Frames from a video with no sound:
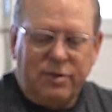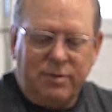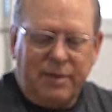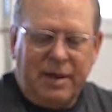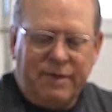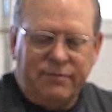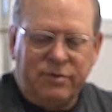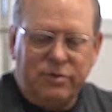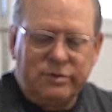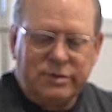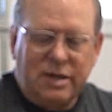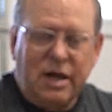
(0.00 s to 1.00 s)
You may have to
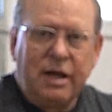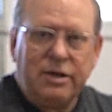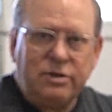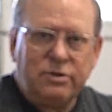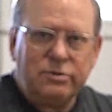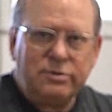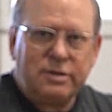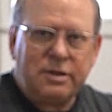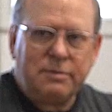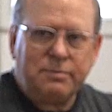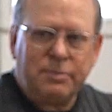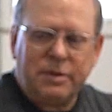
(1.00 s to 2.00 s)
use it. I used
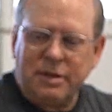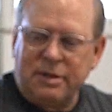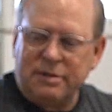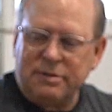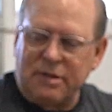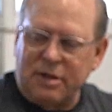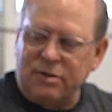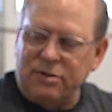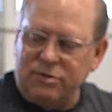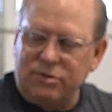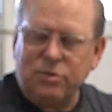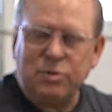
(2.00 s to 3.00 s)
it because I
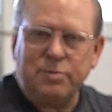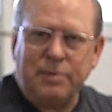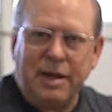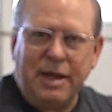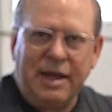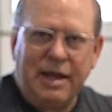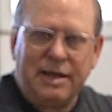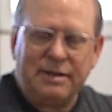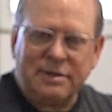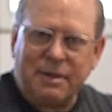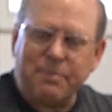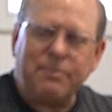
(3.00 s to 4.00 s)
couldn't do it with my
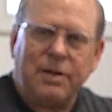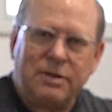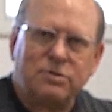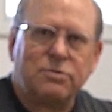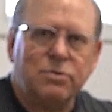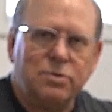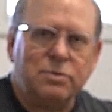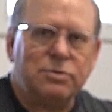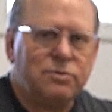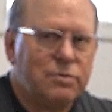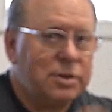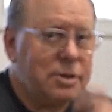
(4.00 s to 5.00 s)
hands. That, that screw is
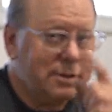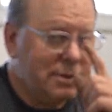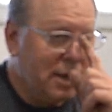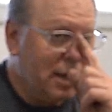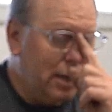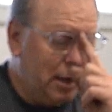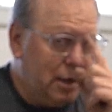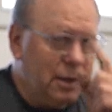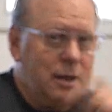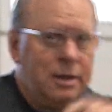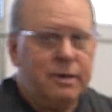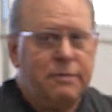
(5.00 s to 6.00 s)
really tight,
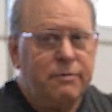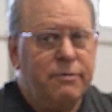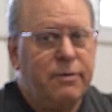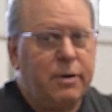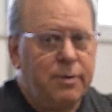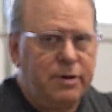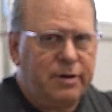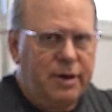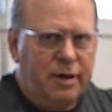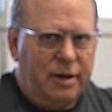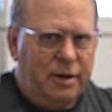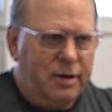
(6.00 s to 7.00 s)
very
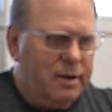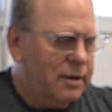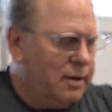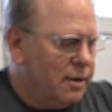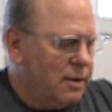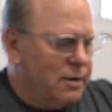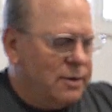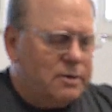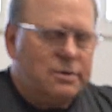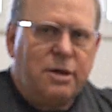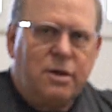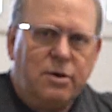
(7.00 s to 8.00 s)
tight.
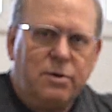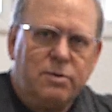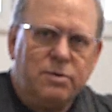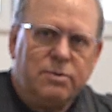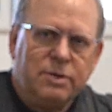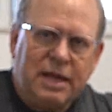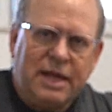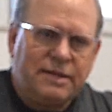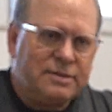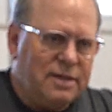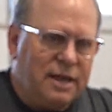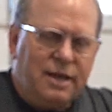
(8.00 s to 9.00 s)
So with that
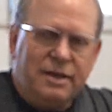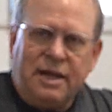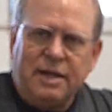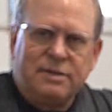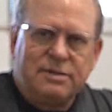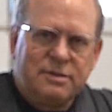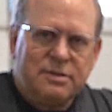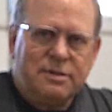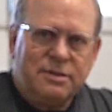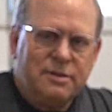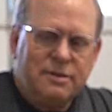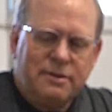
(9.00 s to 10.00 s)
said, that's
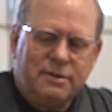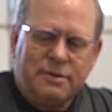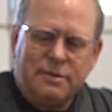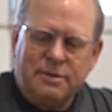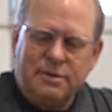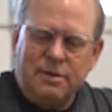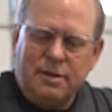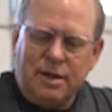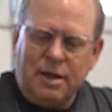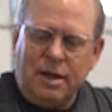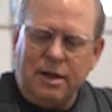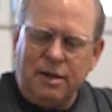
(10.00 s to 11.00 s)

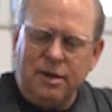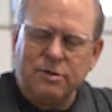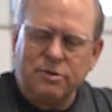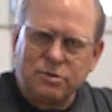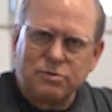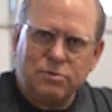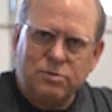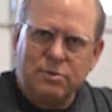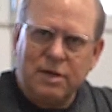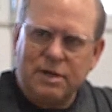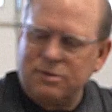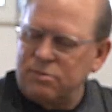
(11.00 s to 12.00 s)
I unscrewed
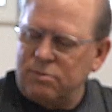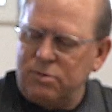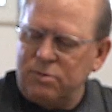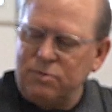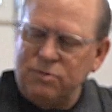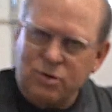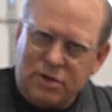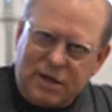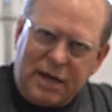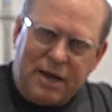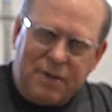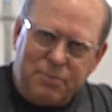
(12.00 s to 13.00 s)
screw, took it
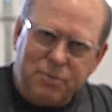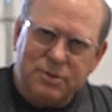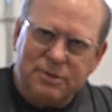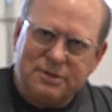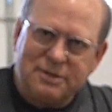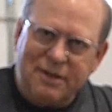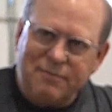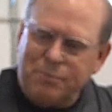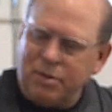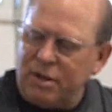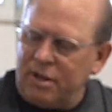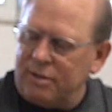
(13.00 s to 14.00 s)
out, put it in a safe
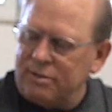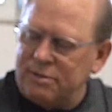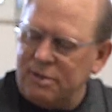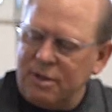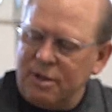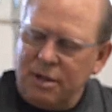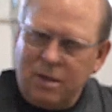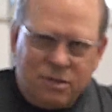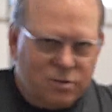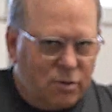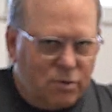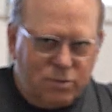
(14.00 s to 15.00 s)
place.
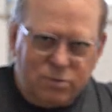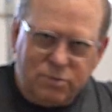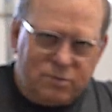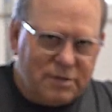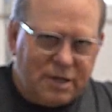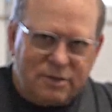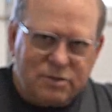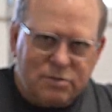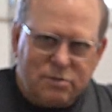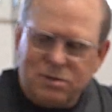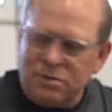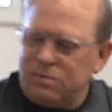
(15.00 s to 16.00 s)
Don't lose that
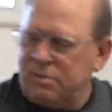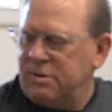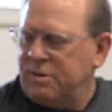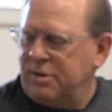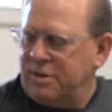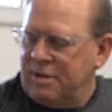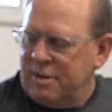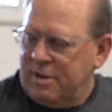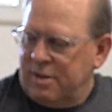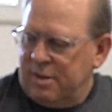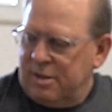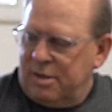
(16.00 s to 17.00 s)
screw.
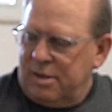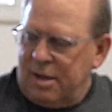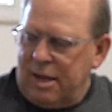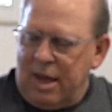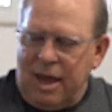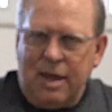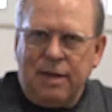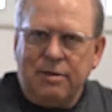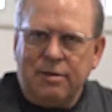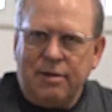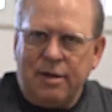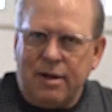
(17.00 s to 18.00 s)

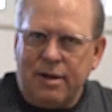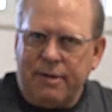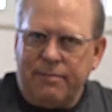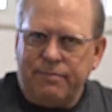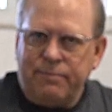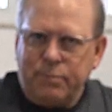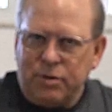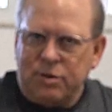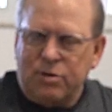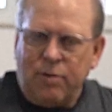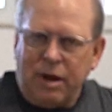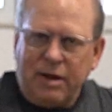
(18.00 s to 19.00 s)
And uh, put
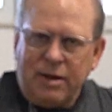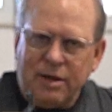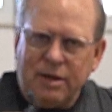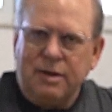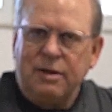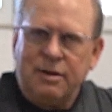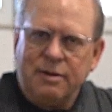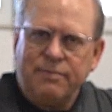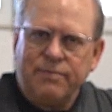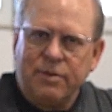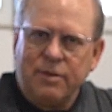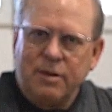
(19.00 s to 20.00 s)
the crank in,
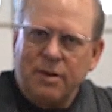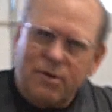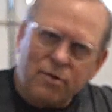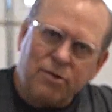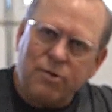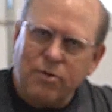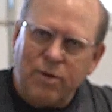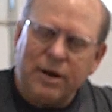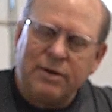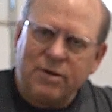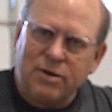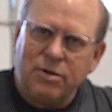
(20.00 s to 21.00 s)

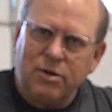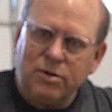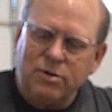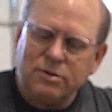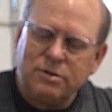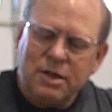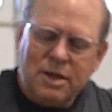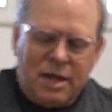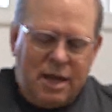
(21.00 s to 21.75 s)
crank to close.